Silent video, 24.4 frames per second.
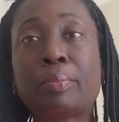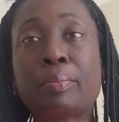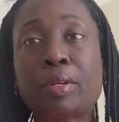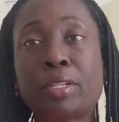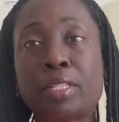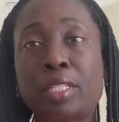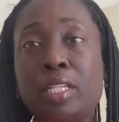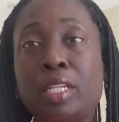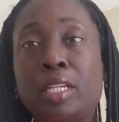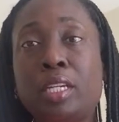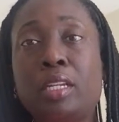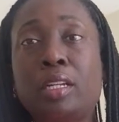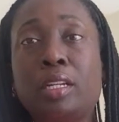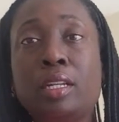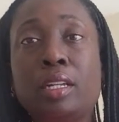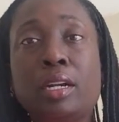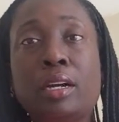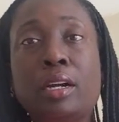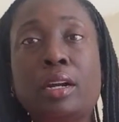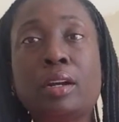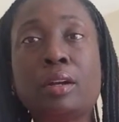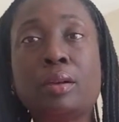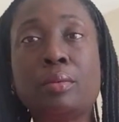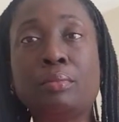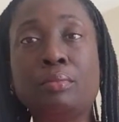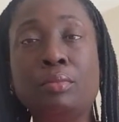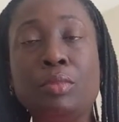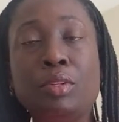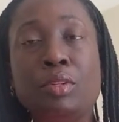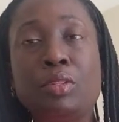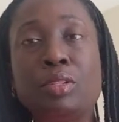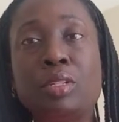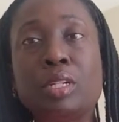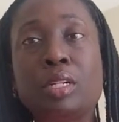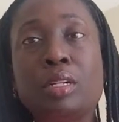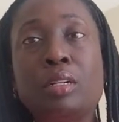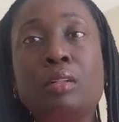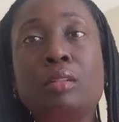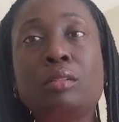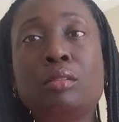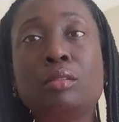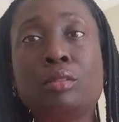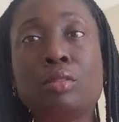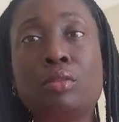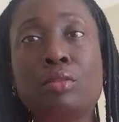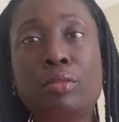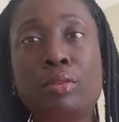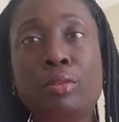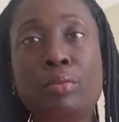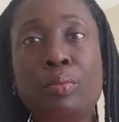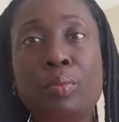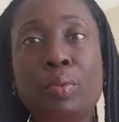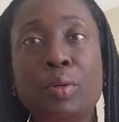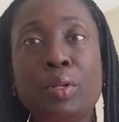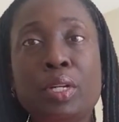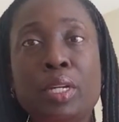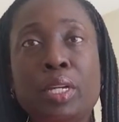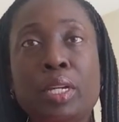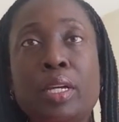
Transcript: particular musical group.